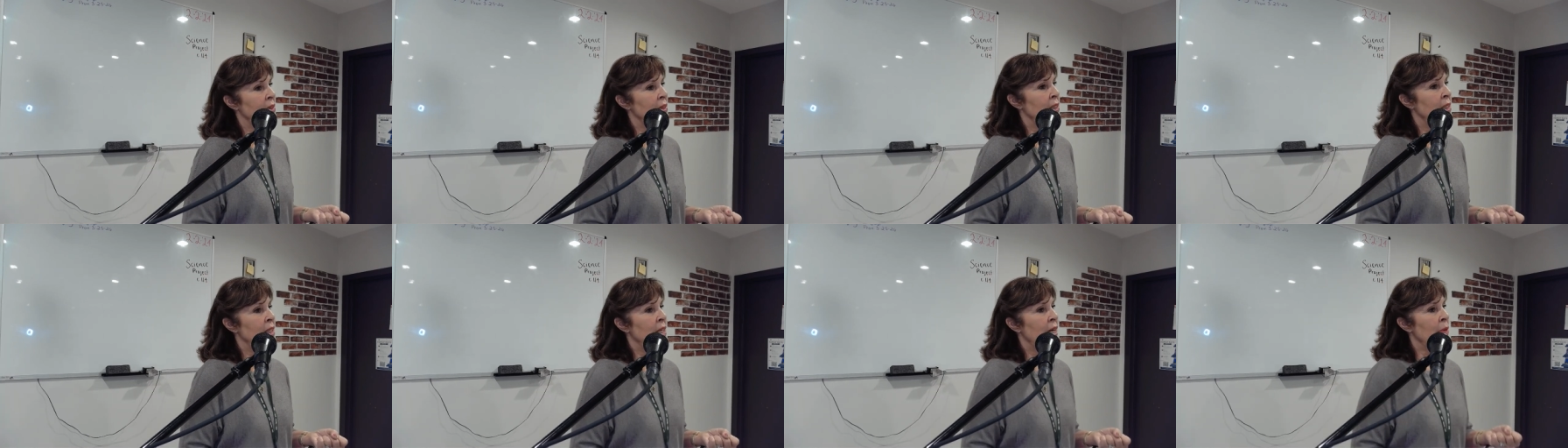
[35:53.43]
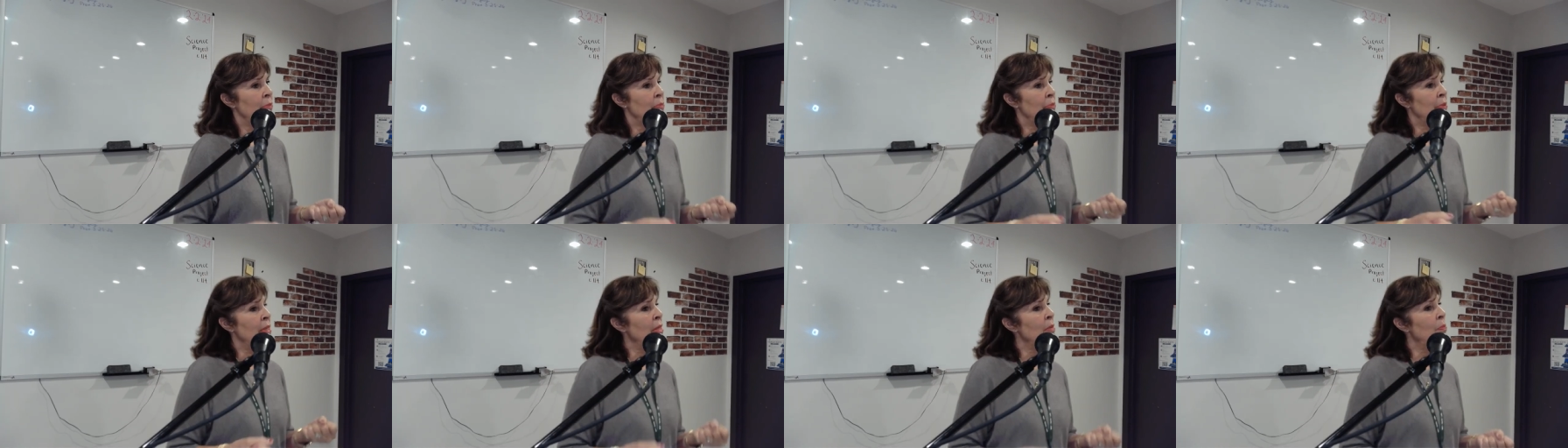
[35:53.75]

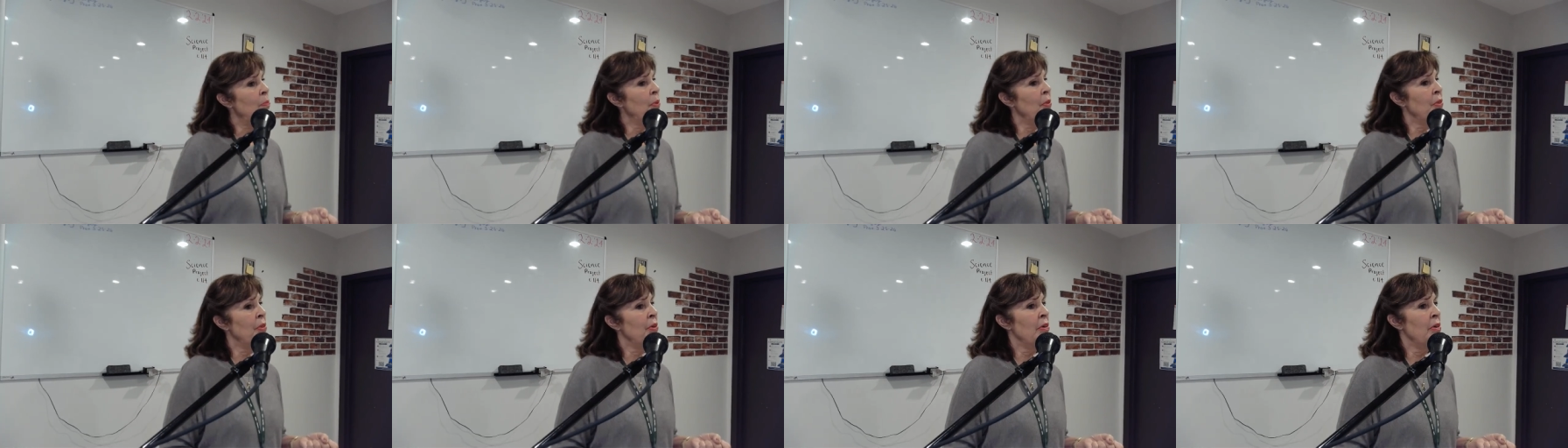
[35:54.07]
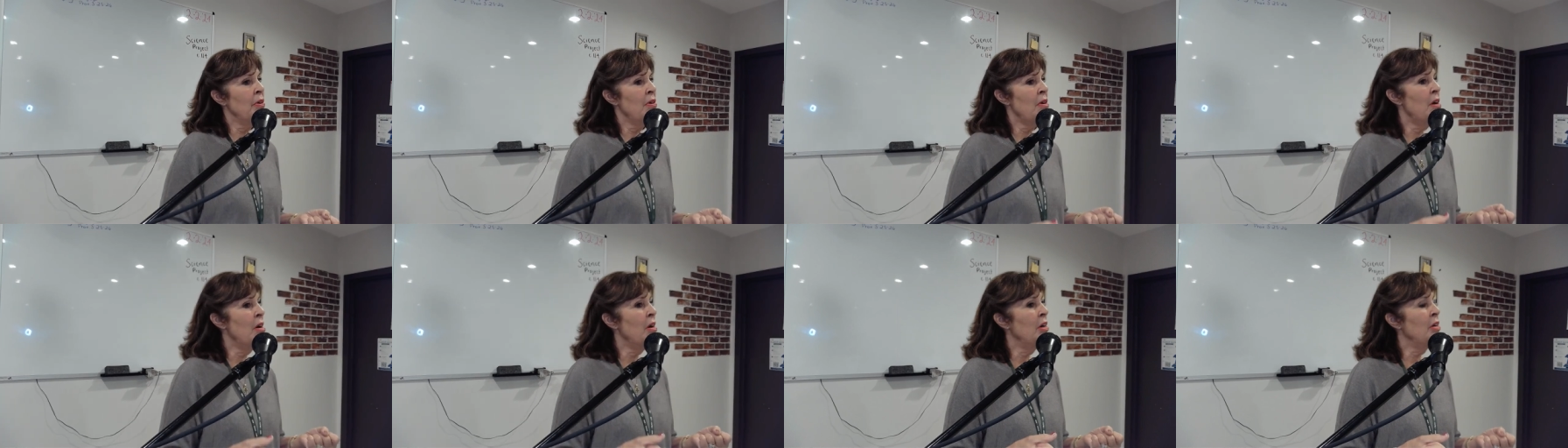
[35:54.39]
And people that are
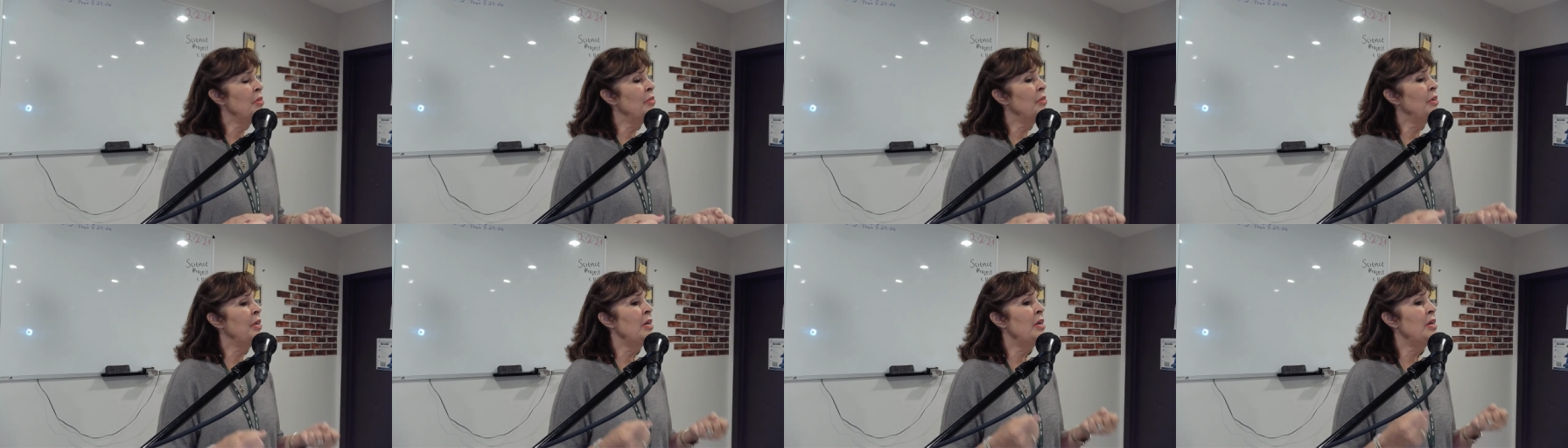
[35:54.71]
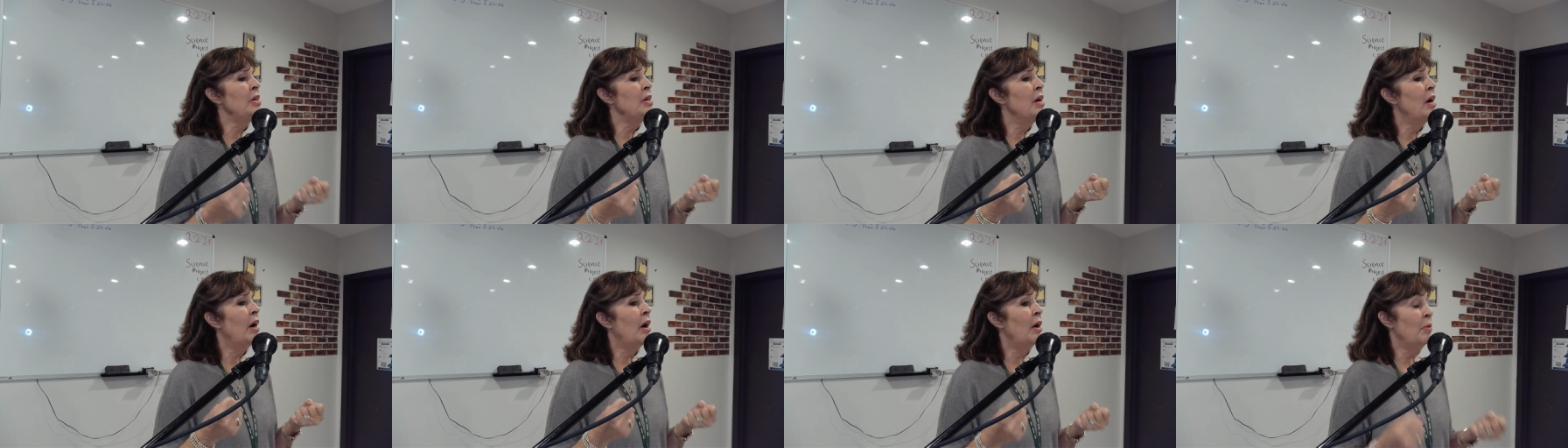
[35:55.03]
hungry
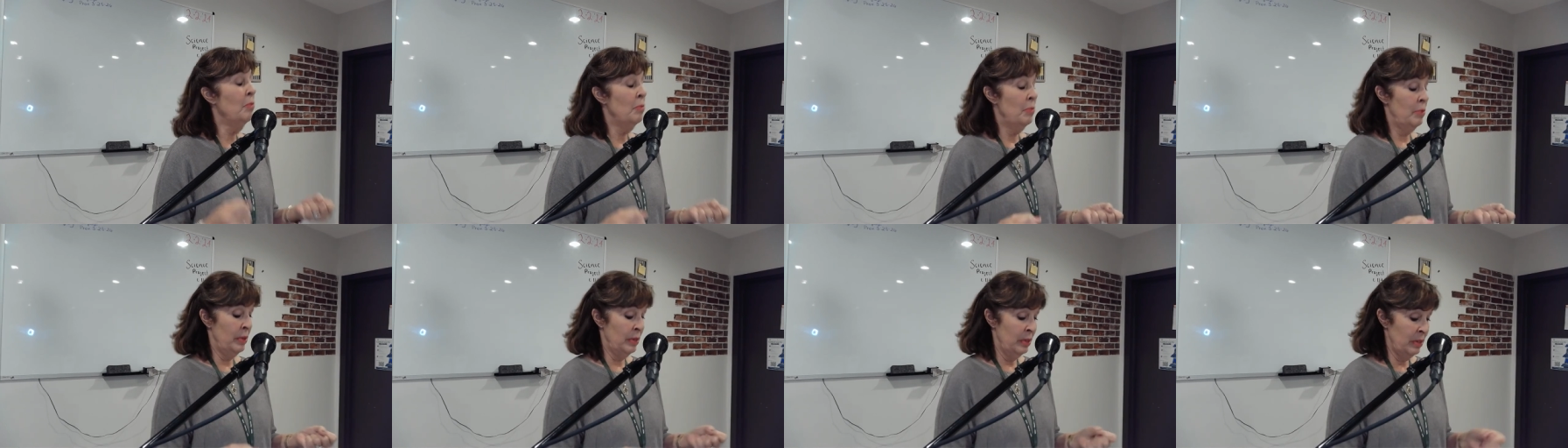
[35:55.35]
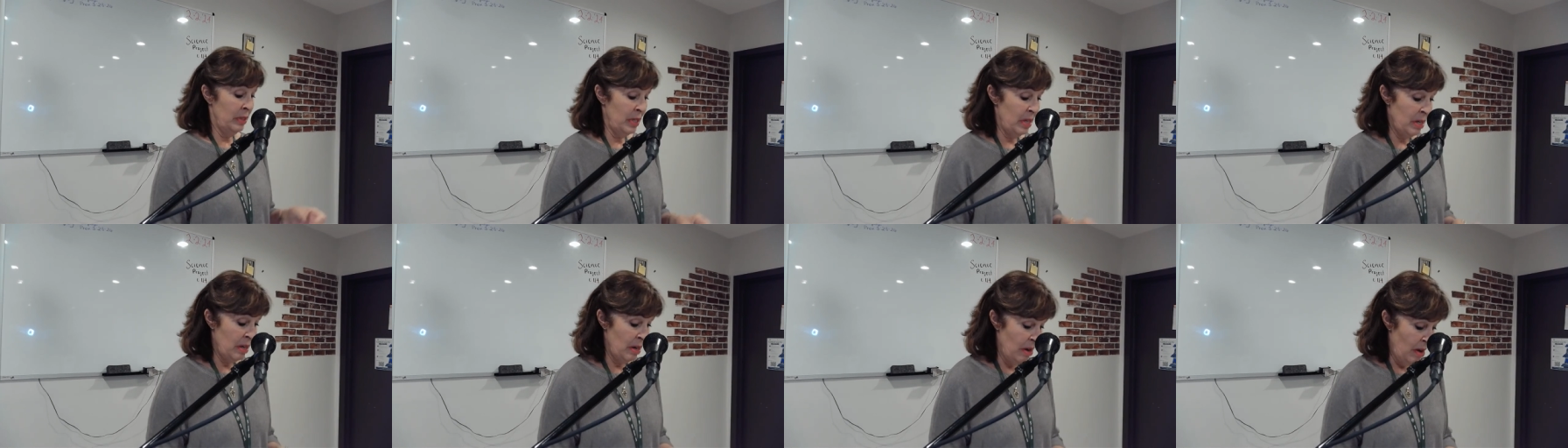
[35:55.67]
are
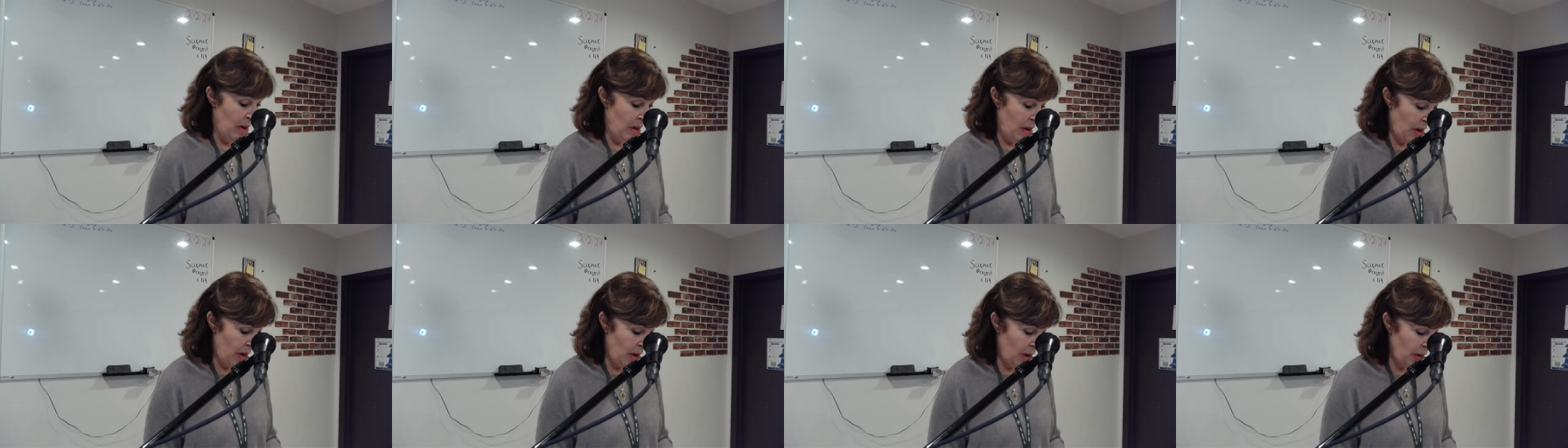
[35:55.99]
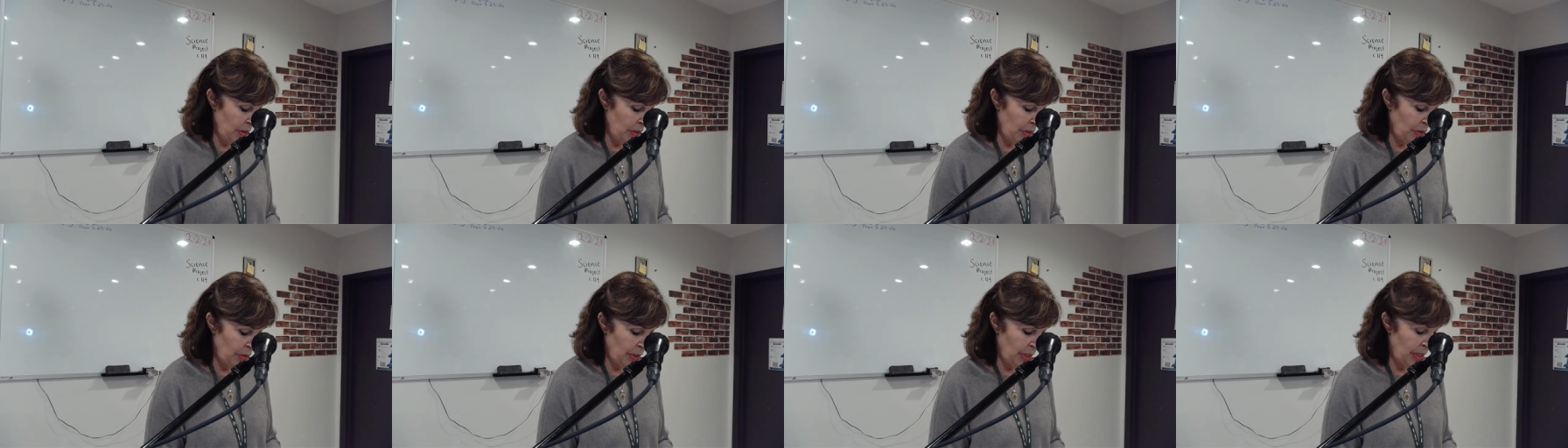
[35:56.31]
really
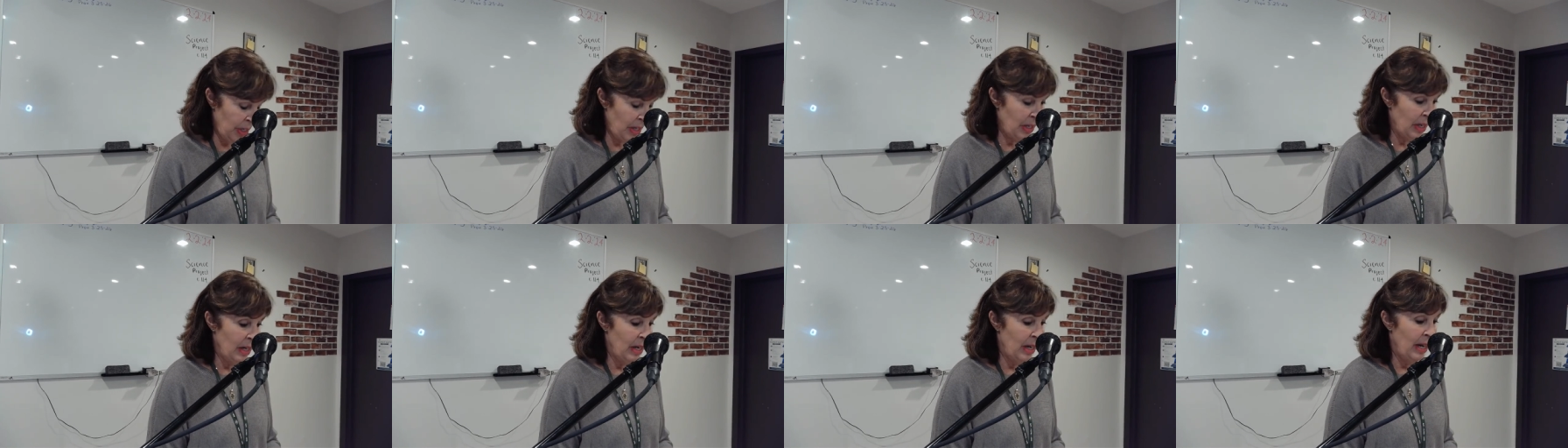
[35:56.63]
hungry.